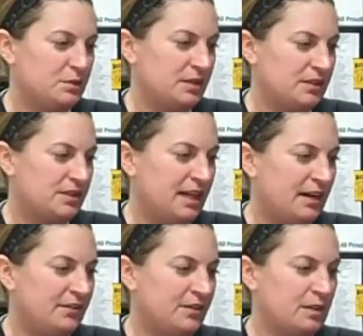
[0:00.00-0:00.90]
between the
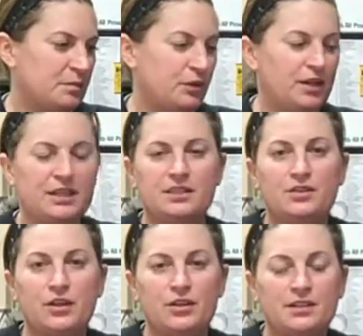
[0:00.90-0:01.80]
staff and the
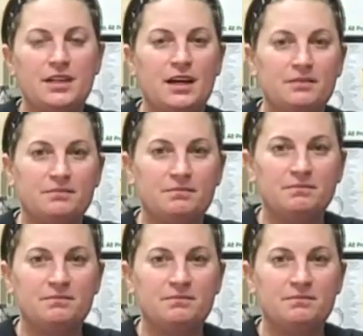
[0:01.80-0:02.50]
employees, there is none.